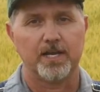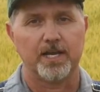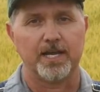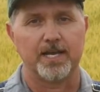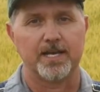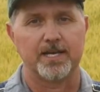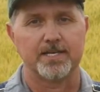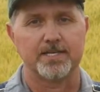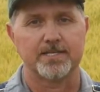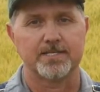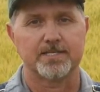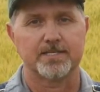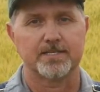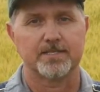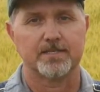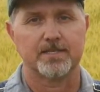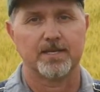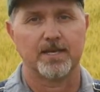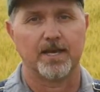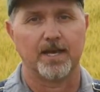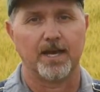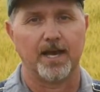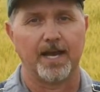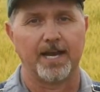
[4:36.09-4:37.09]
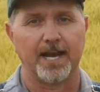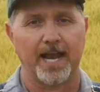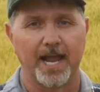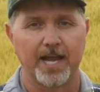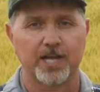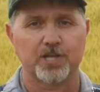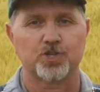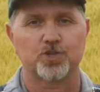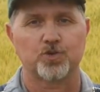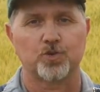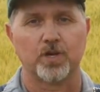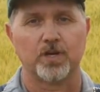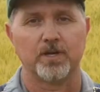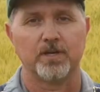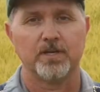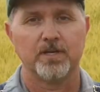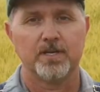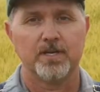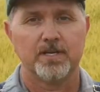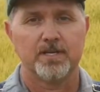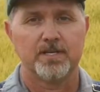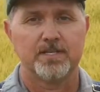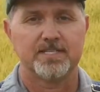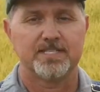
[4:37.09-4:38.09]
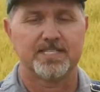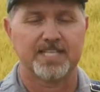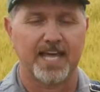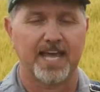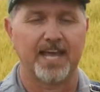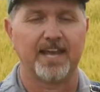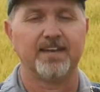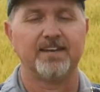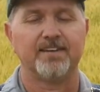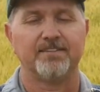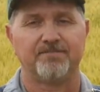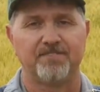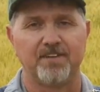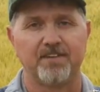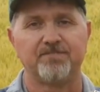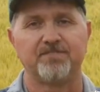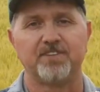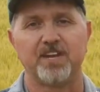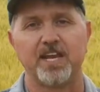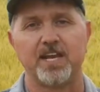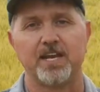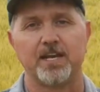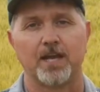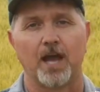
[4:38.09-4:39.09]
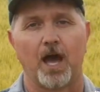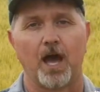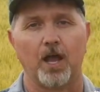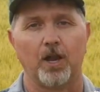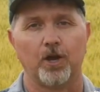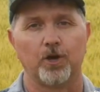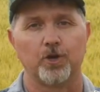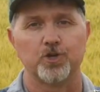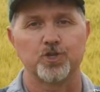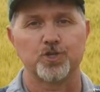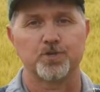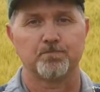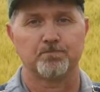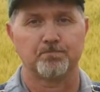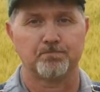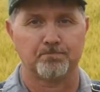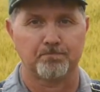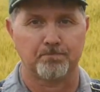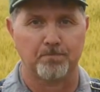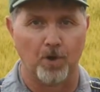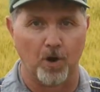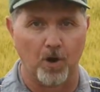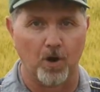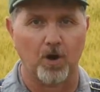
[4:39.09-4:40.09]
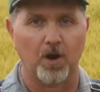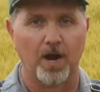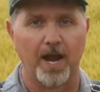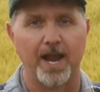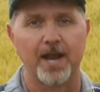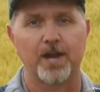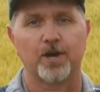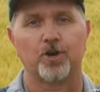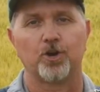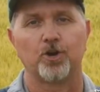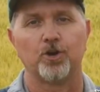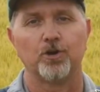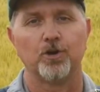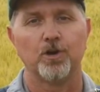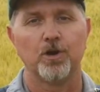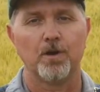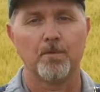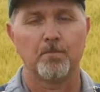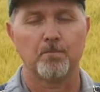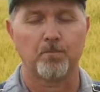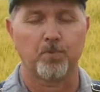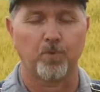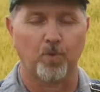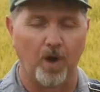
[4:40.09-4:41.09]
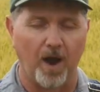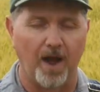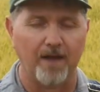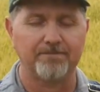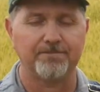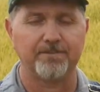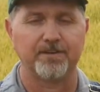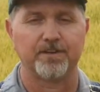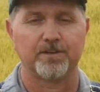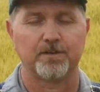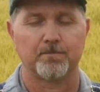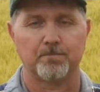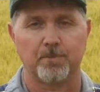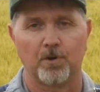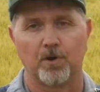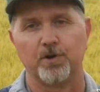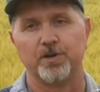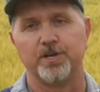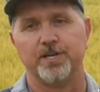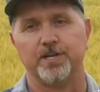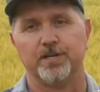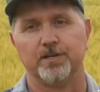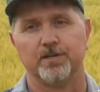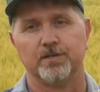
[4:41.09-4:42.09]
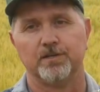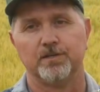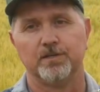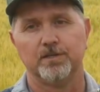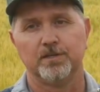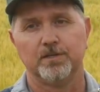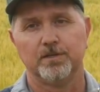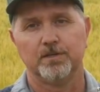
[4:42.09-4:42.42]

is an extra $10 to $15 per acre profit per year